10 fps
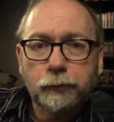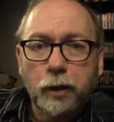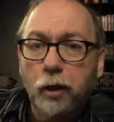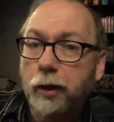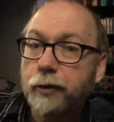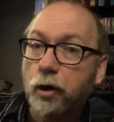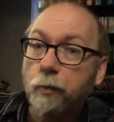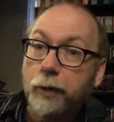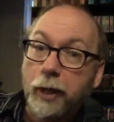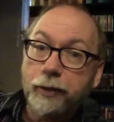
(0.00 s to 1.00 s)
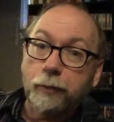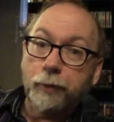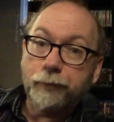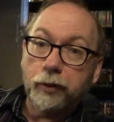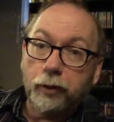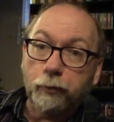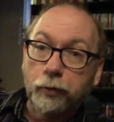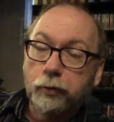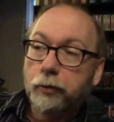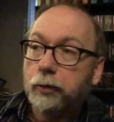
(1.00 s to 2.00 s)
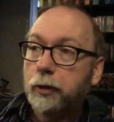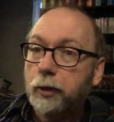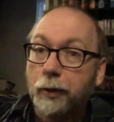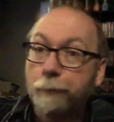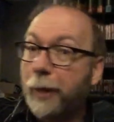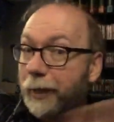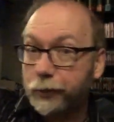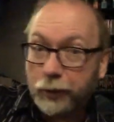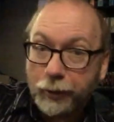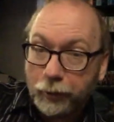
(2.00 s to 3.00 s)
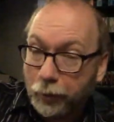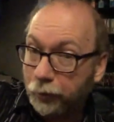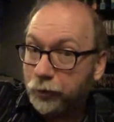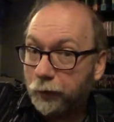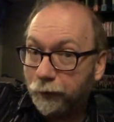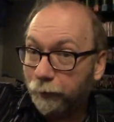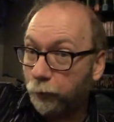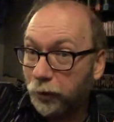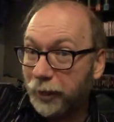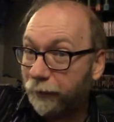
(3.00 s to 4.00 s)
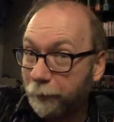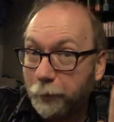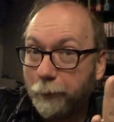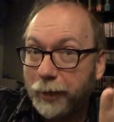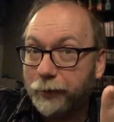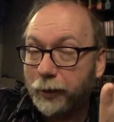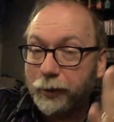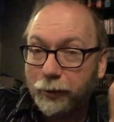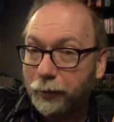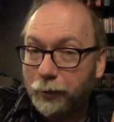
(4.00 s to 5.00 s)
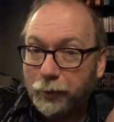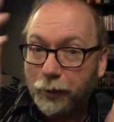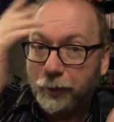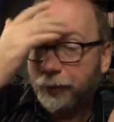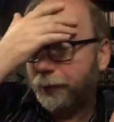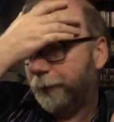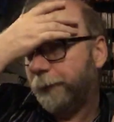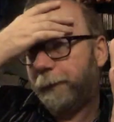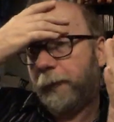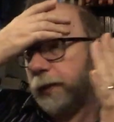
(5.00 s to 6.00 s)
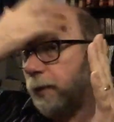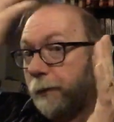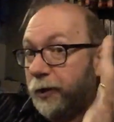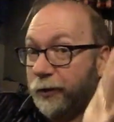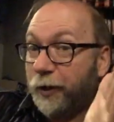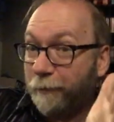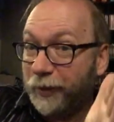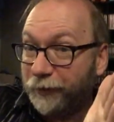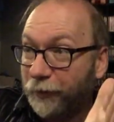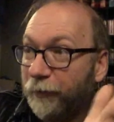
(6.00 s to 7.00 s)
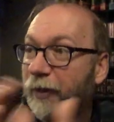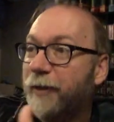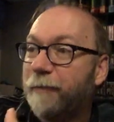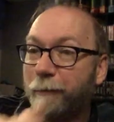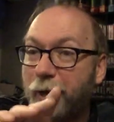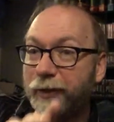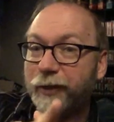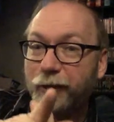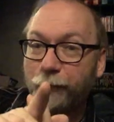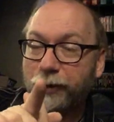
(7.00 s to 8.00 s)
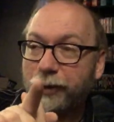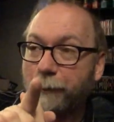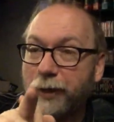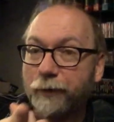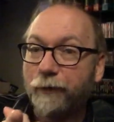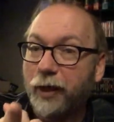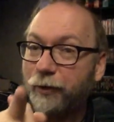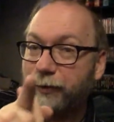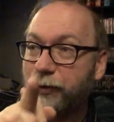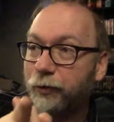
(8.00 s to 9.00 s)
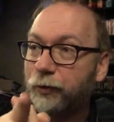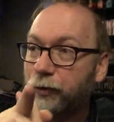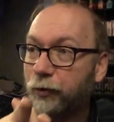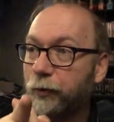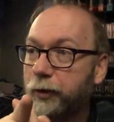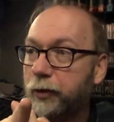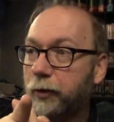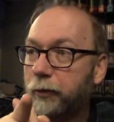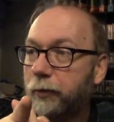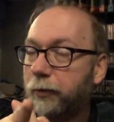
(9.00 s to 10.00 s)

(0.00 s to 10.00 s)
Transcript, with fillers: A Little So Be Awesome. That was another one. Matt and Jenny. I'm not sure if it, Warlock you remember Matt and Jenny. Uh, it's probably just me and you. But Matt and Jenny with uh, Megan Follows. Great show.